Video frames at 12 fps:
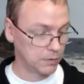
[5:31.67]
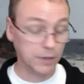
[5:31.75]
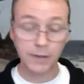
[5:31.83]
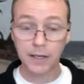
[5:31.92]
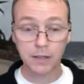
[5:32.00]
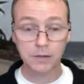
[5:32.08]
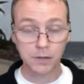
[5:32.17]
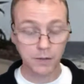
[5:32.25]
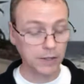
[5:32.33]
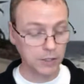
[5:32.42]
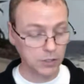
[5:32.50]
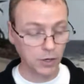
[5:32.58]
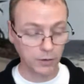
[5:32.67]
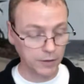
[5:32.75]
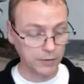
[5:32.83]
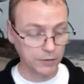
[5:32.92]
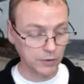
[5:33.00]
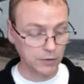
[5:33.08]
Did they show that
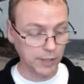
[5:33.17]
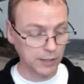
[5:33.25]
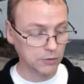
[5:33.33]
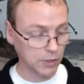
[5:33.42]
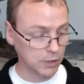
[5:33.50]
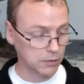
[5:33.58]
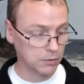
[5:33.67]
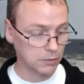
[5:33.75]
there's a second sun?